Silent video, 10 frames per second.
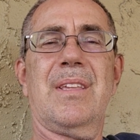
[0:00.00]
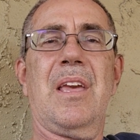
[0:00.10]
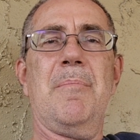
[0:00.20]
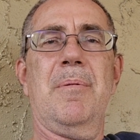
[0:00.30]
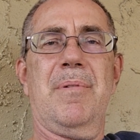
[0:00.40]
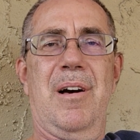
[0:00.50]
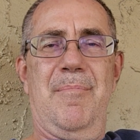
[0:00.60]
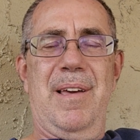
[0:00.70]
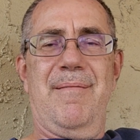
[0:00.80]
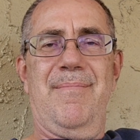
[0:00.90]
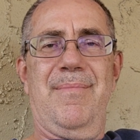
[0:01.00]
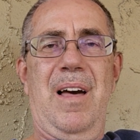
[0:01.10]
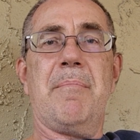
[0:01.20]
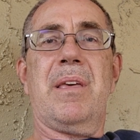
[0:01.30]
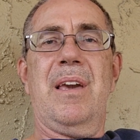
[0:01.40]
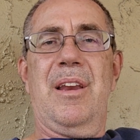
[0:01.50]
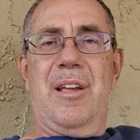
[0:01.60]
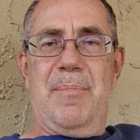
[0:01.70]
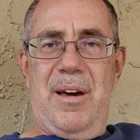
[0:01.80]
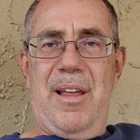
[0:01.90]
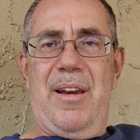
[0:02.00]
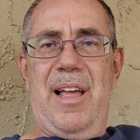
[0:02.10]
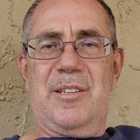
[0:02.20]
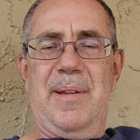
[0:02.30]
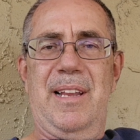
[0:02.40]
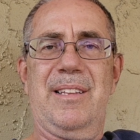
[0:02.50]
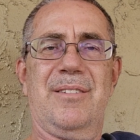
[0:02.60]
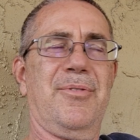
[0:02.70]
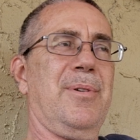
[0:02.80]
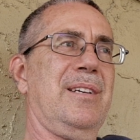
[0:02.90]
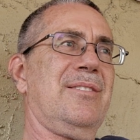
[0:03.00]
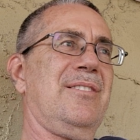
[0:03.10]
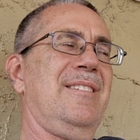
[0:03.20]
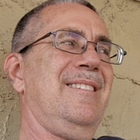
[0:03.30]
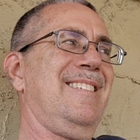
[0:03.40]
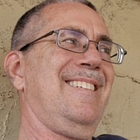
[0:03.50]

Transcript: Keep them coming. I'm kidding about I don't ask many tough questions.